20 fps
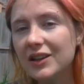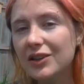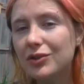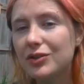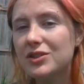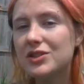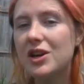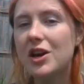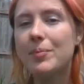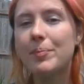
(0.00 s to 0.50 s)
You
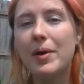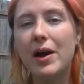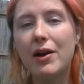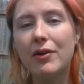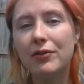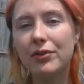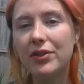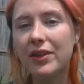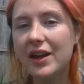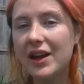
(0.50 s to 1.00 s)
can talk
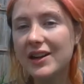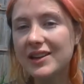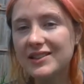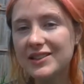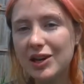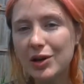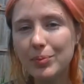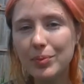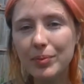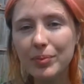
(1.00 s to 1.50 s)
about the
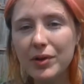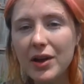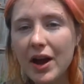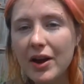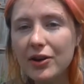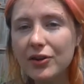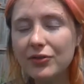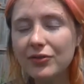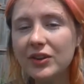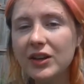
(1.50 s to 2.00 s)
annotated
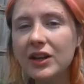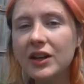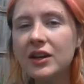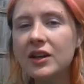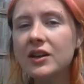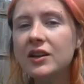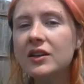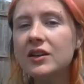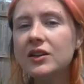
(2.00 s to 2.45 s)
bibliography.